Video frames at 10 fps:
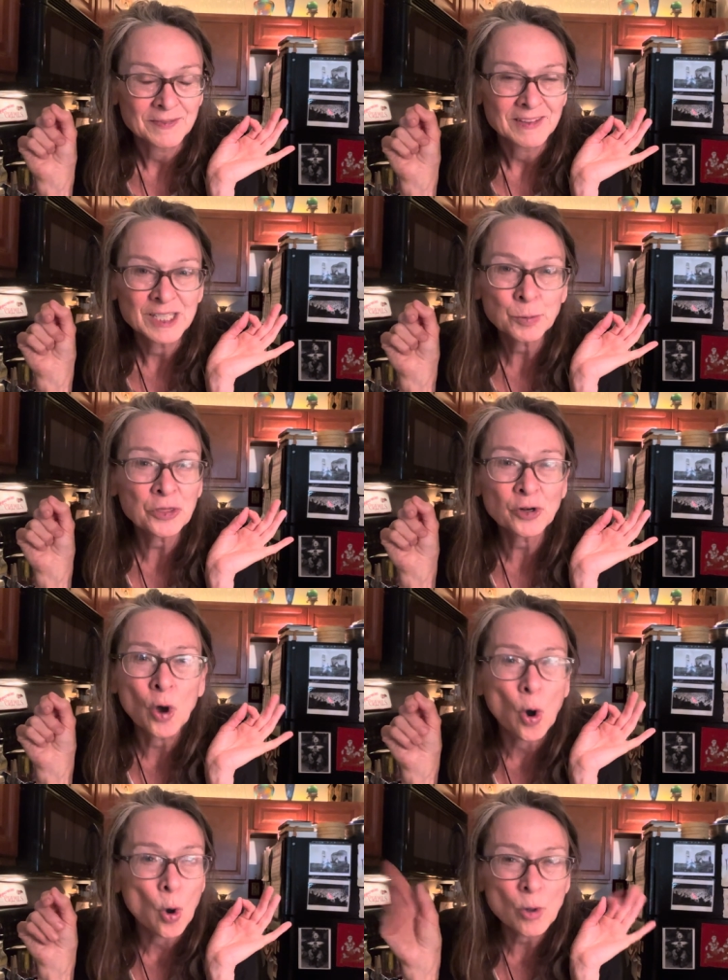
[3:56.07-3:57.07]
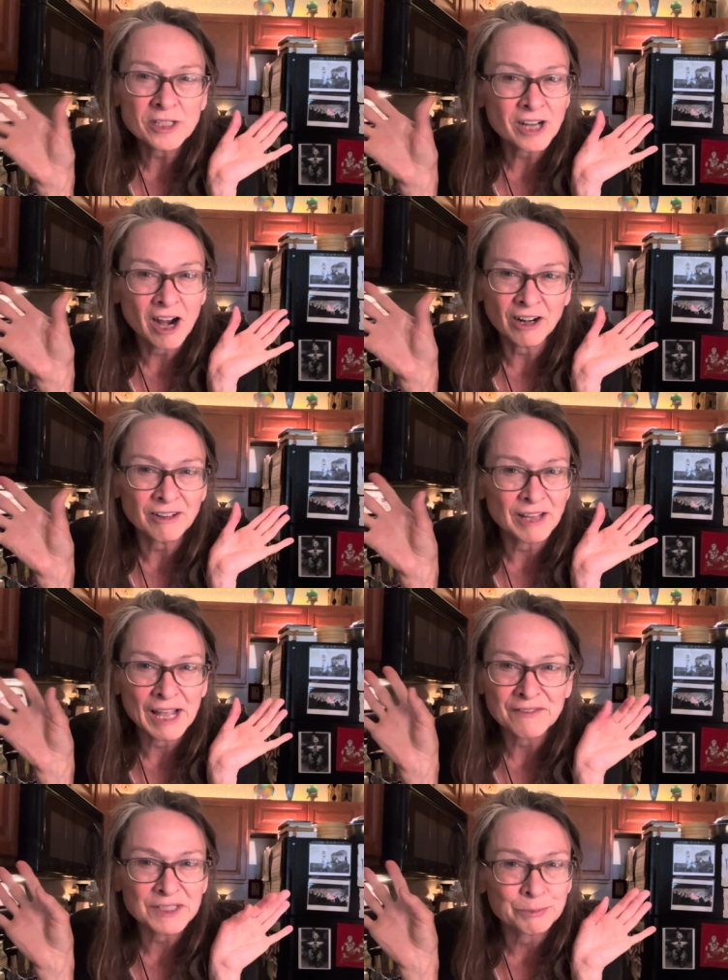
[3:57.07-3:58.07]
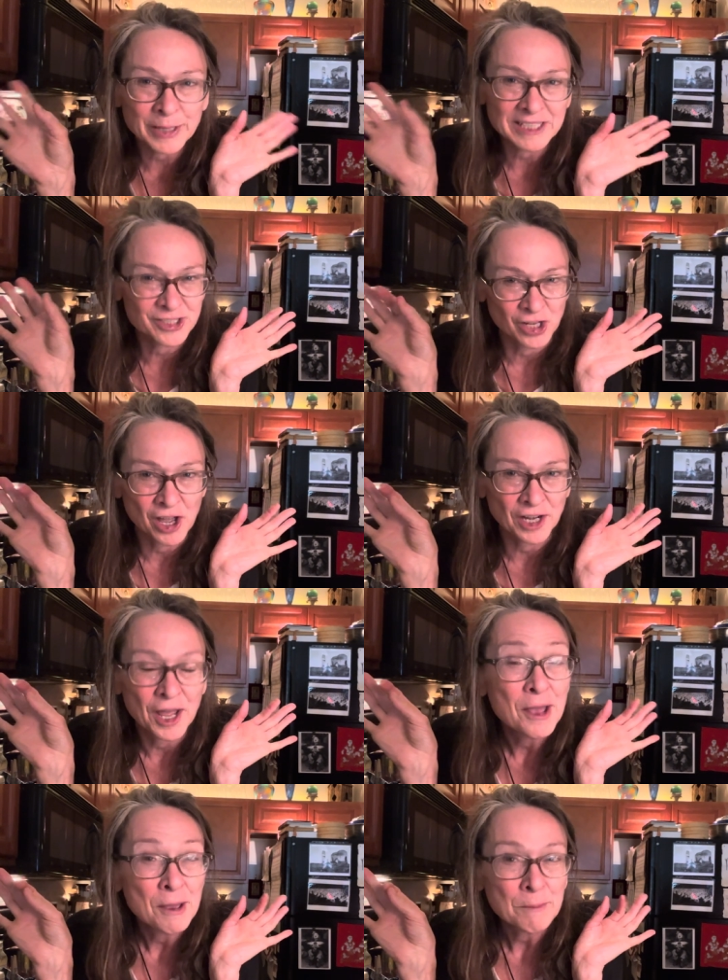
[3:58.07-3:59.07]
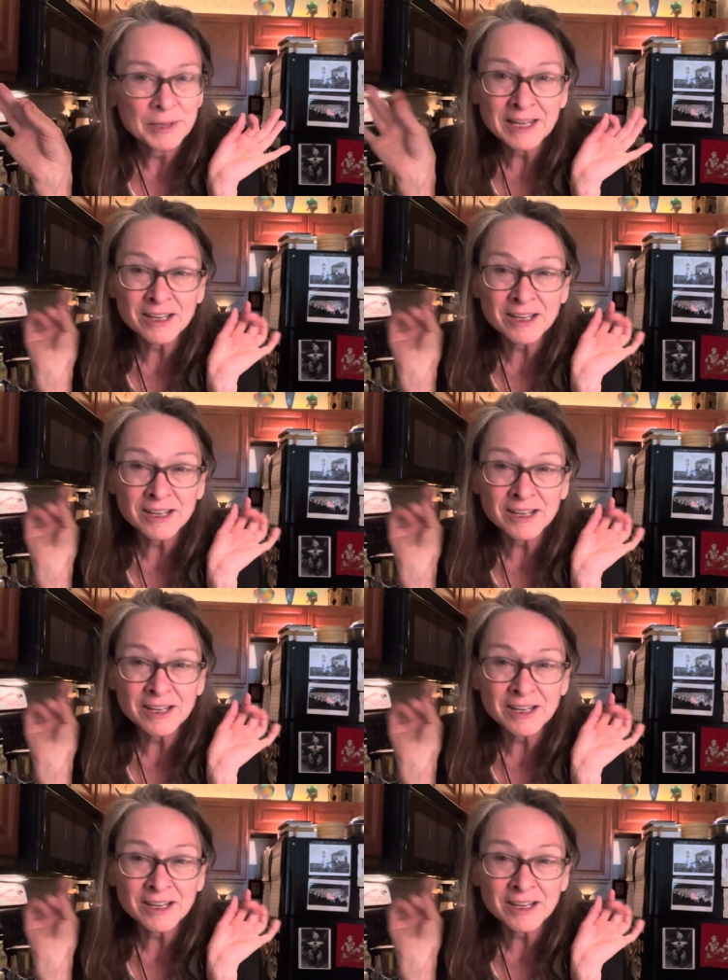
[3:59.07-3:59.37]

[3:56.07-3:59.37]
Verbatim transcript: It's what their whole entire life is based on, being